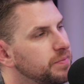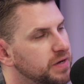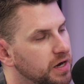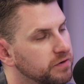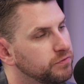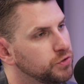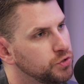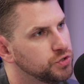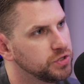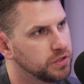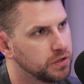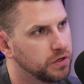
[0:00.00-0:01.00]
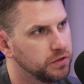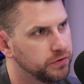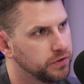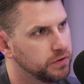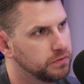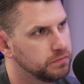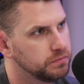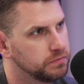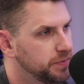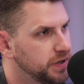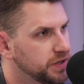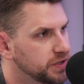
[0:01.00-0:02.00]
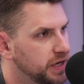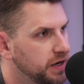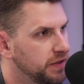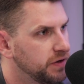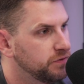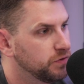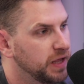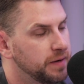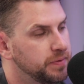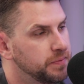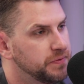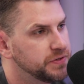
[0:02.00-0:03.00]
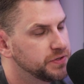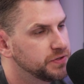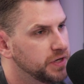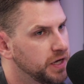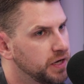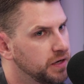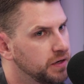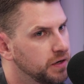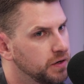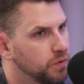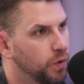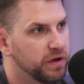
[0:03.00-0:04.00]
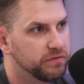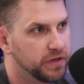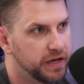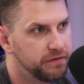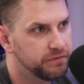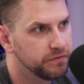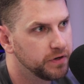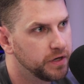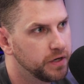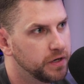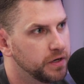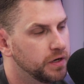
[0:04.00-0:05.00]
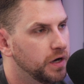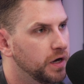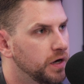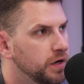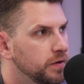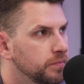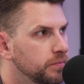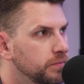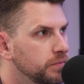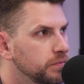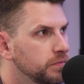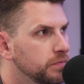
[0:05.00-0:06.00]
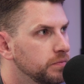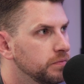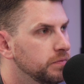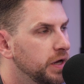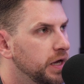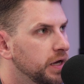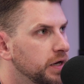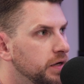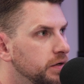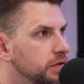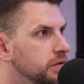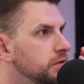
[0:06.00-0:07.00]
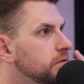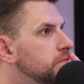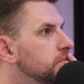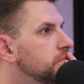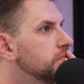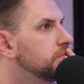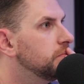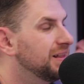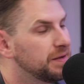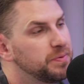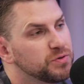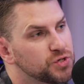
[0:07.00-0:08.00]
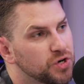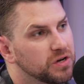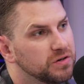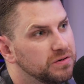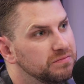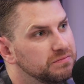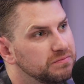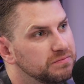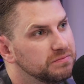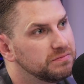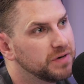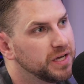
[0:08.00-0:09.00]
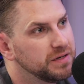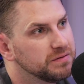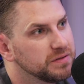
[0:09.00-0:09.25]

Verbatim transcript: I think you got to be careful using cult though, because again, I think for a lot of people, this is a way of life, and a lot of people struggle, right?